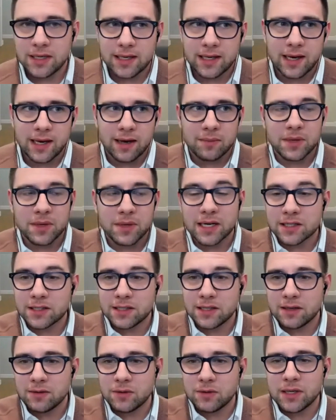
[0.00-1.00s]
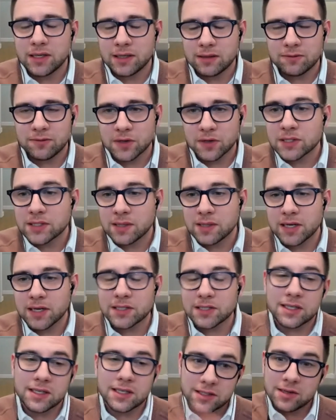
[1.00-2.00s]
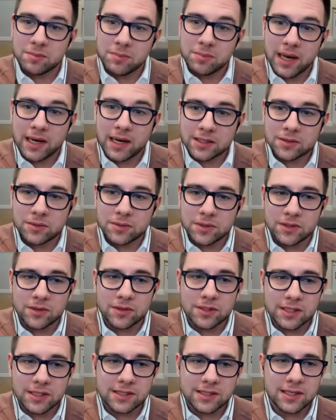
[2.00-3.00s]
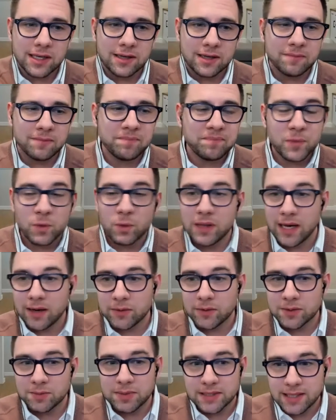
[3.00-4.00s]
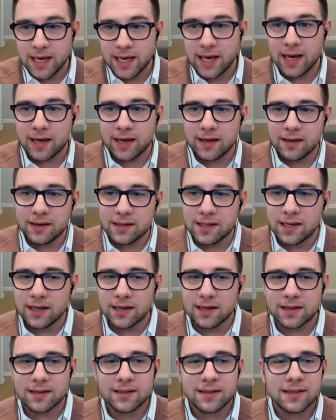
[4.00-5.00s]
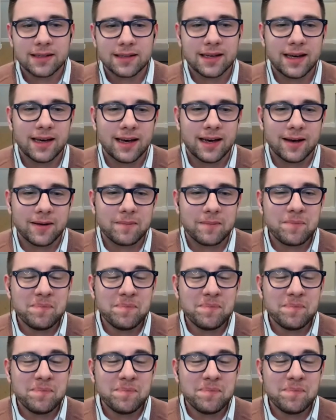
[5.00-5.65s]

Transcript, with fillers: I can. But actually, well, first, I'm actually going to jump back to what you just said while I was busy hacking a lung, uh,